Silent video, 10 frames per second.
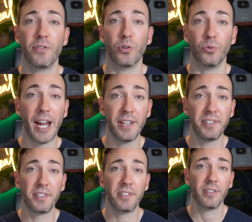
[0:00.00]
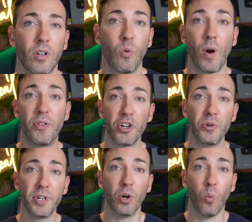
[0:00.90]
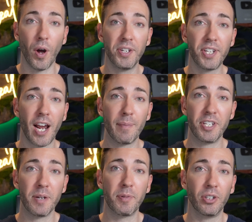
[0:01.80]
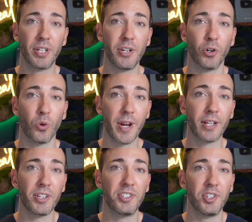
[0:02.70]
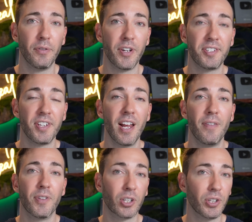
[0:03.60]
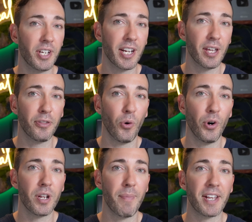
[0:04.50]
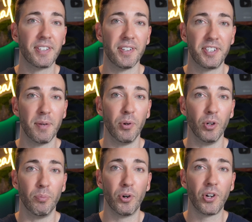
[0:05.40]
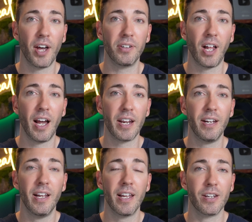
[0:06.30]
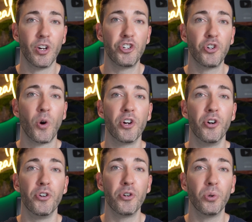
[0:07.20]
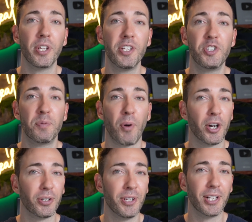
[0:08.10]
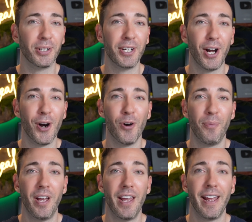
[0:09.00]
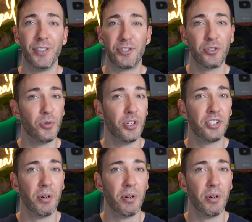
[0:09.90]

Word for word: the rest. Whether you need a one-time deep clean or weekly service, the Cleaning Authority makes it simple. Book online and enjoy your newly sparkly clean home as soon as